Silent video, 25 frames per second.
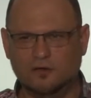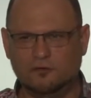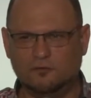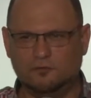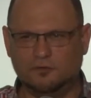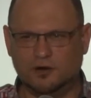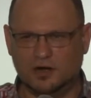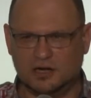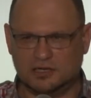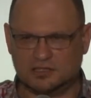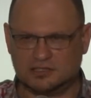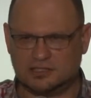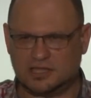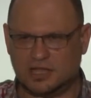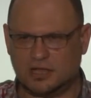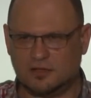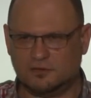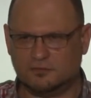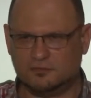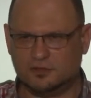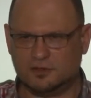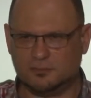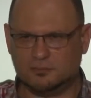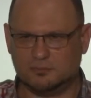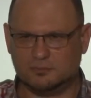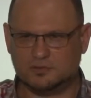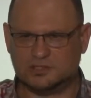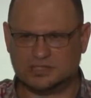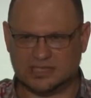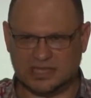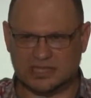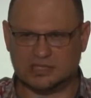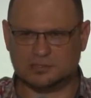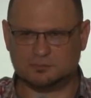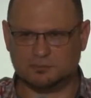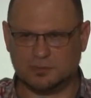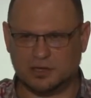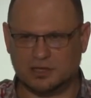first day of the
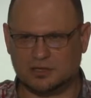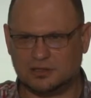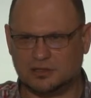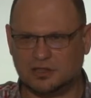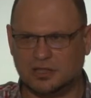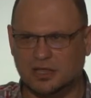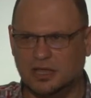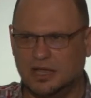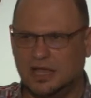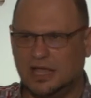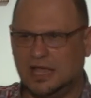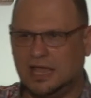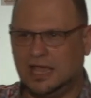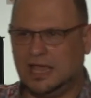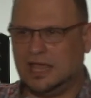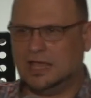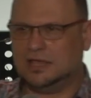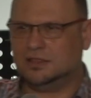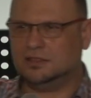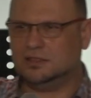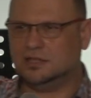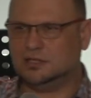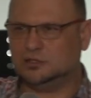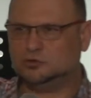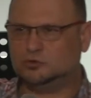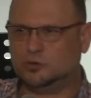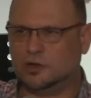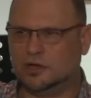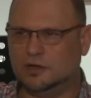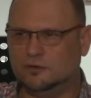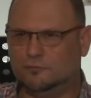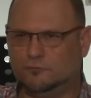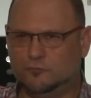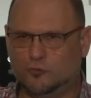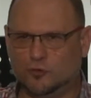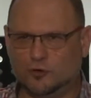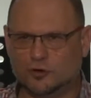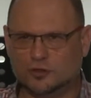sixth month and the
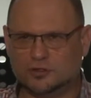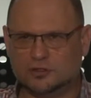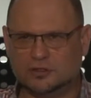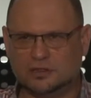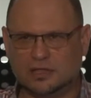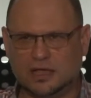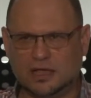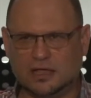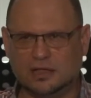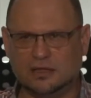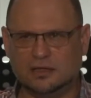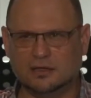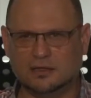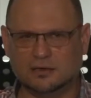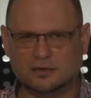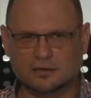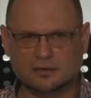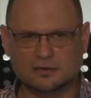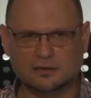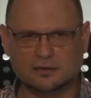24th day?